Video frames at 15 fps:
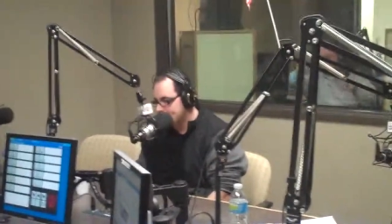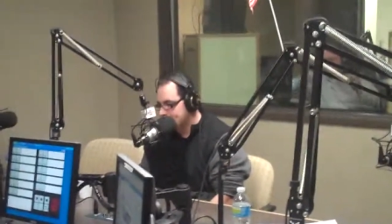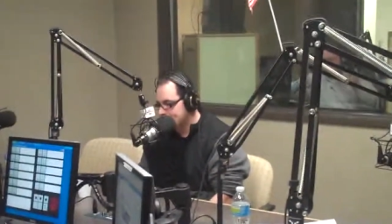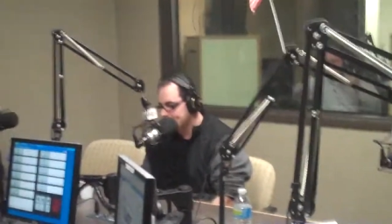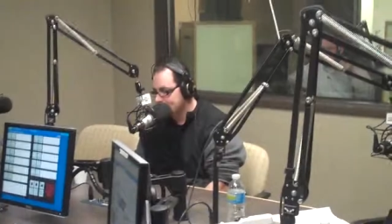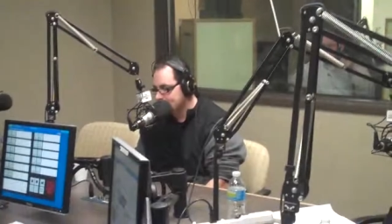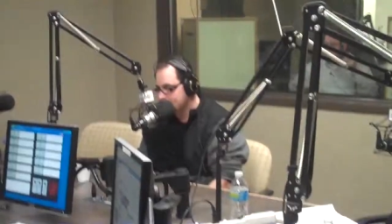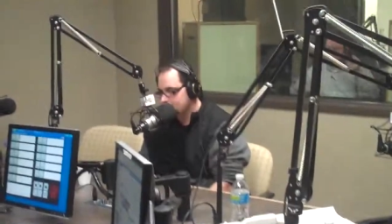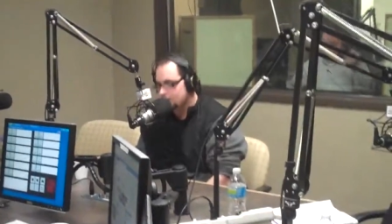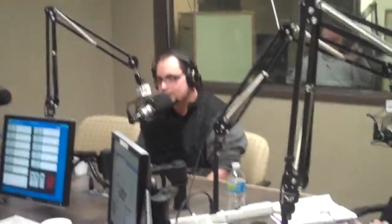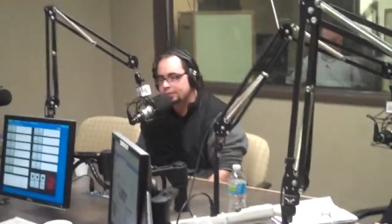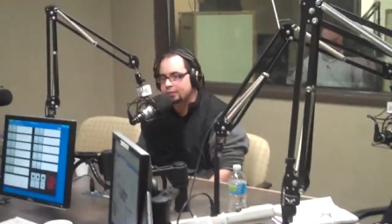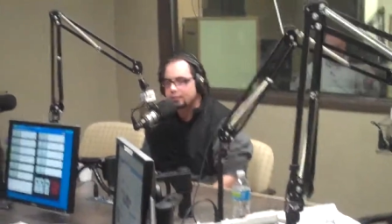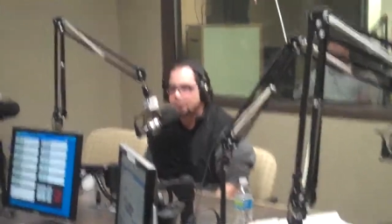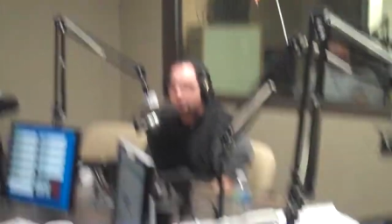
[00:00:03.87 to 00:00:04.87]
O
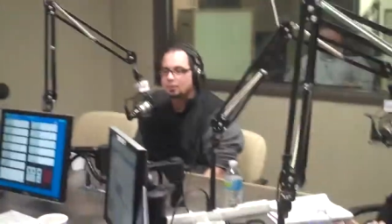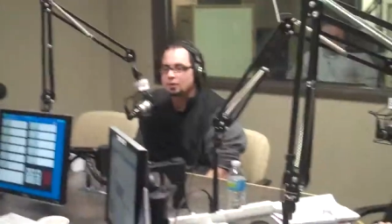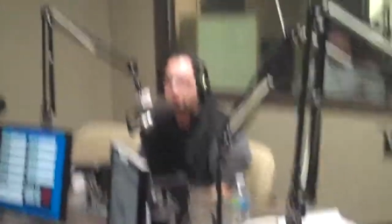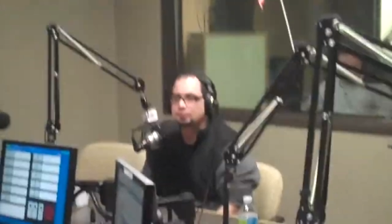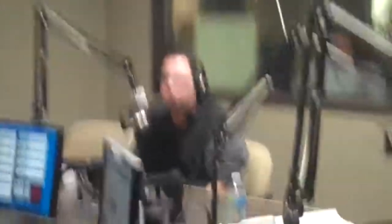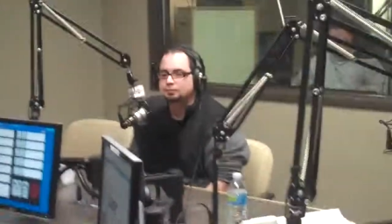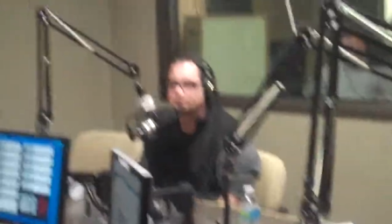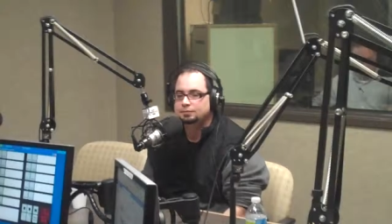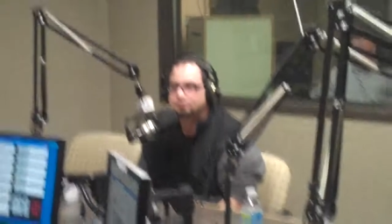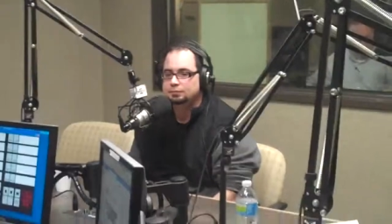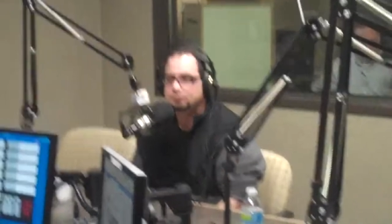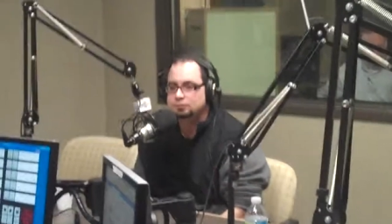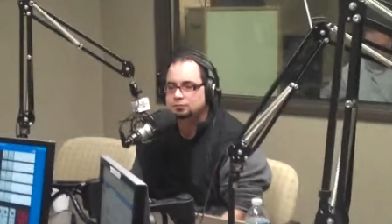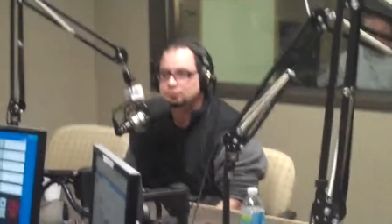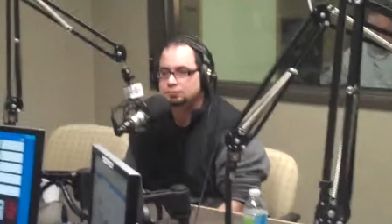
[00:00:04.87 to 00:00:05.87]
here, filling the
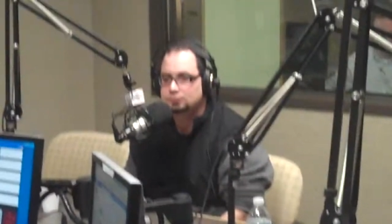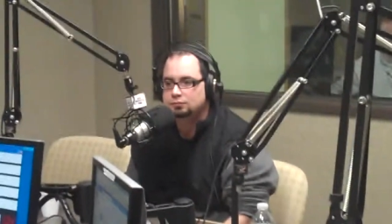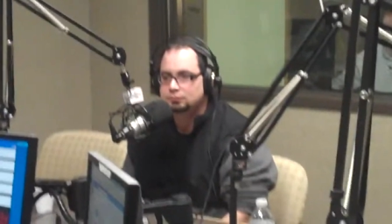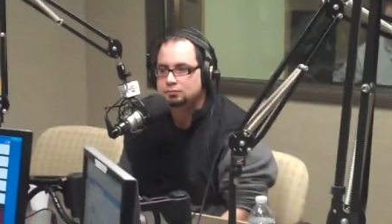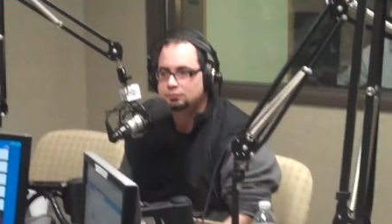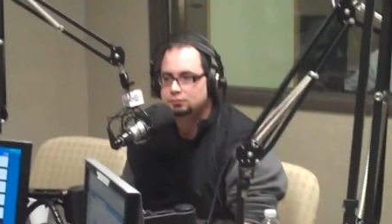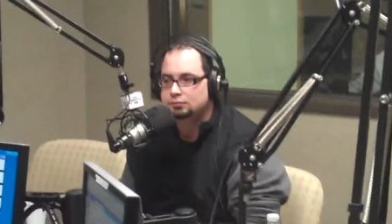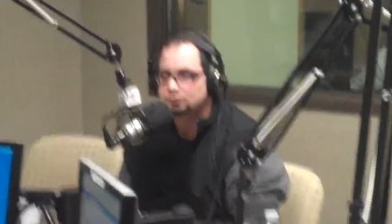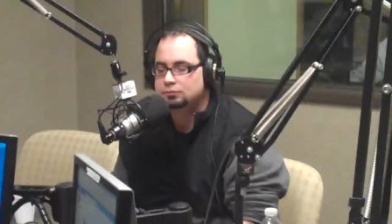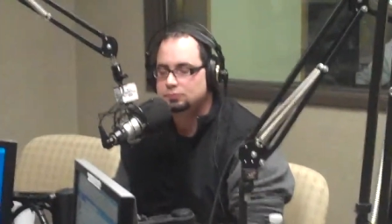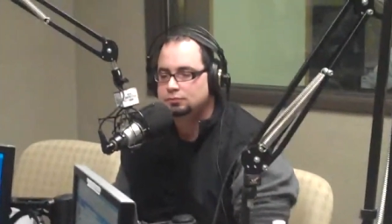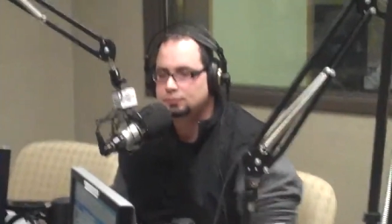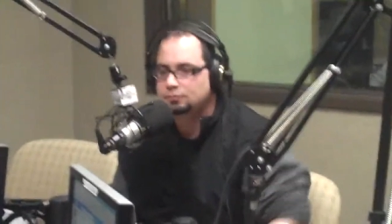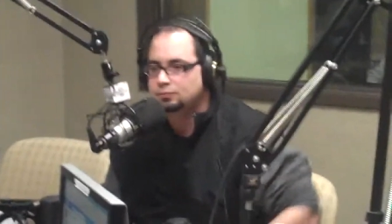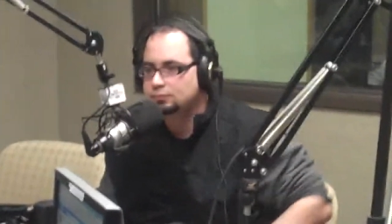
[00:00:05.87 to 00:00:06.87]
airwaves with my
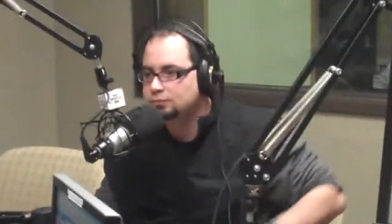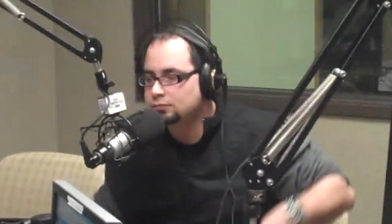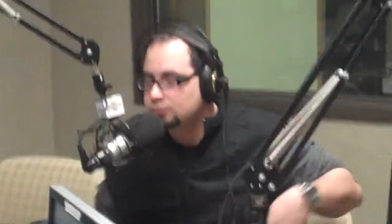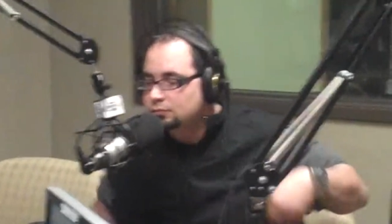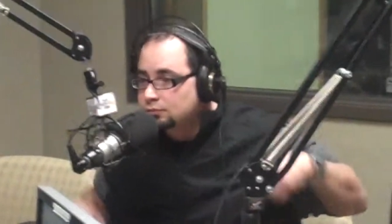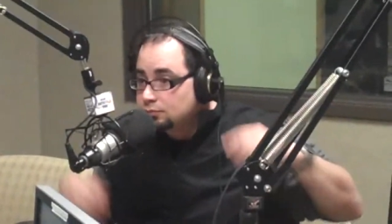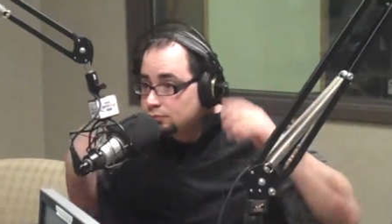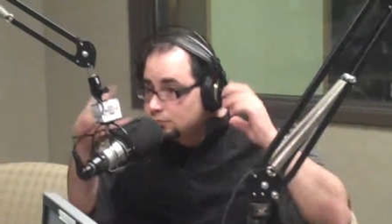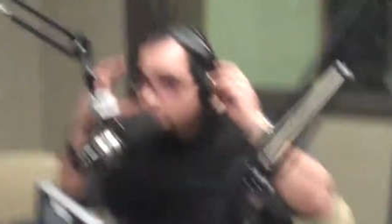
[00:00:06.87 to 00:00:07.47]
voice. Mr.